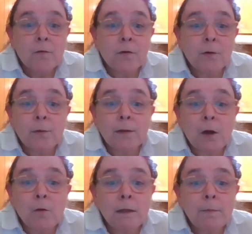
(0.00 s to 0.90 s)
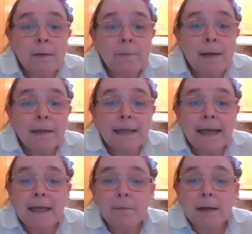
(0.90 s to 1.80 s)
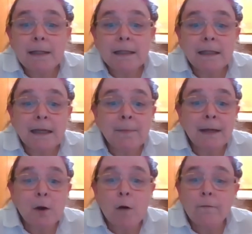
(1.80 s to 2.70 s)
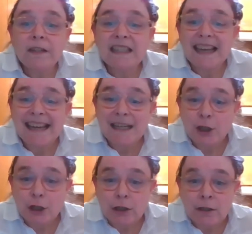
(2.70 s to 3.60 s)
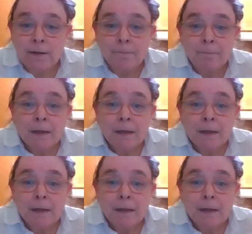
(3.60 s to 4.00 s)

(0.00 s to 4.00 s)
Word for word: for it will only be taking my stomach off its hinges.